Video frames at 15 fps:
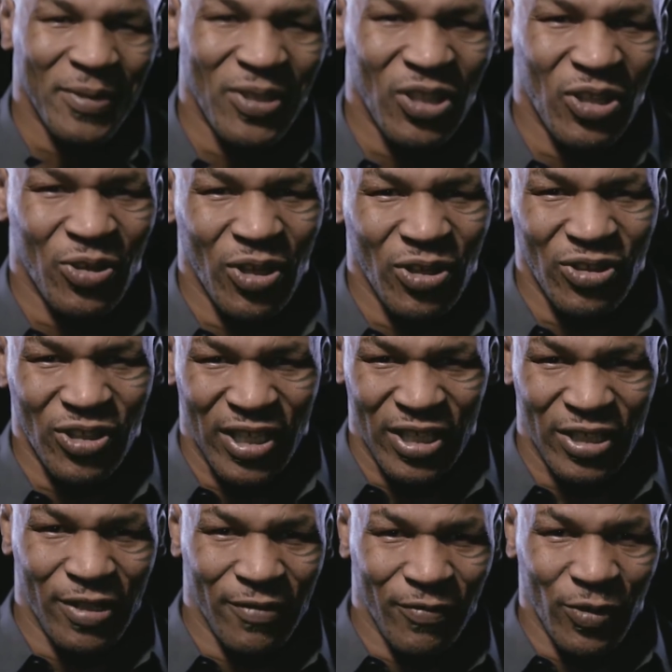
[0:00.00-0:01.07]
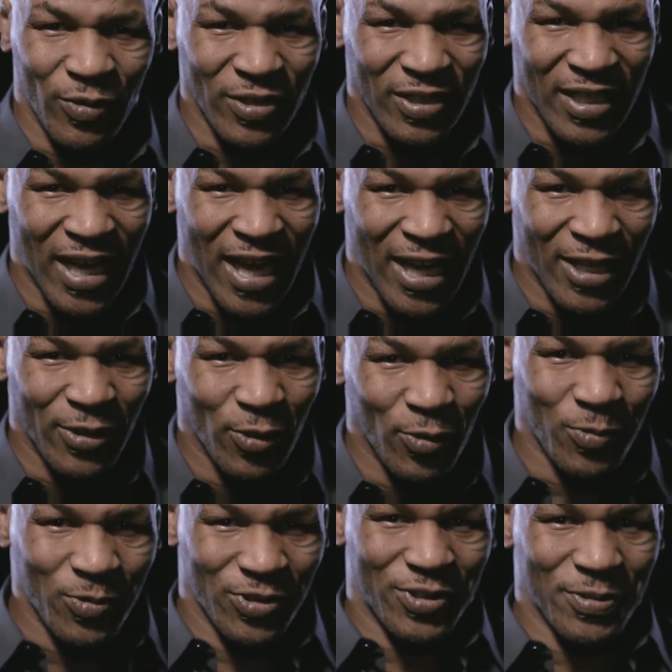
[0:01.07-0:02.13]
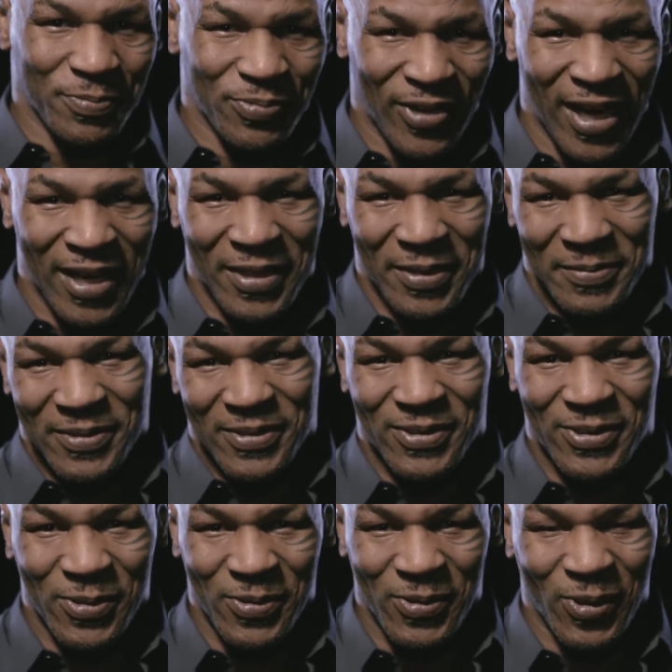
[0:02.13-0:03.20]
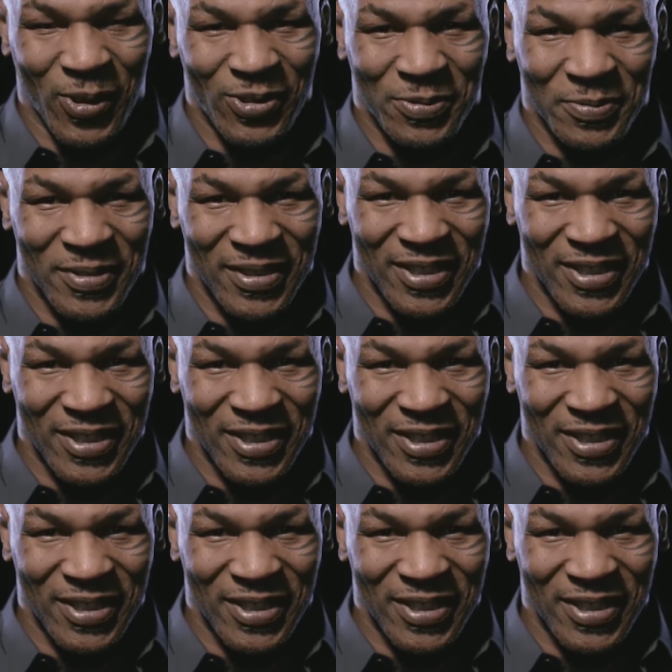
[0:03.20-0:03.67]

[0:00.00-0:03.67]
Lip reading: too much. Paul is undefeated in 4 professional fights,